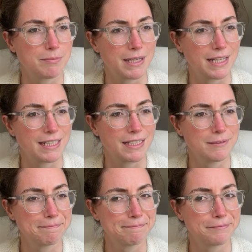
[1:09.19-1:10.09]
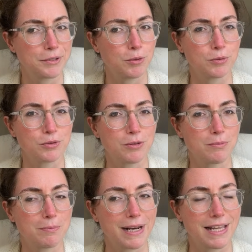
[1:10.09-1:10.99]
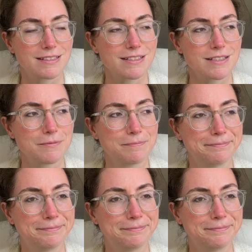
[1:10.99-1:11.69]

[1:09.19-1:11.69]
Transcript: my autumn plans.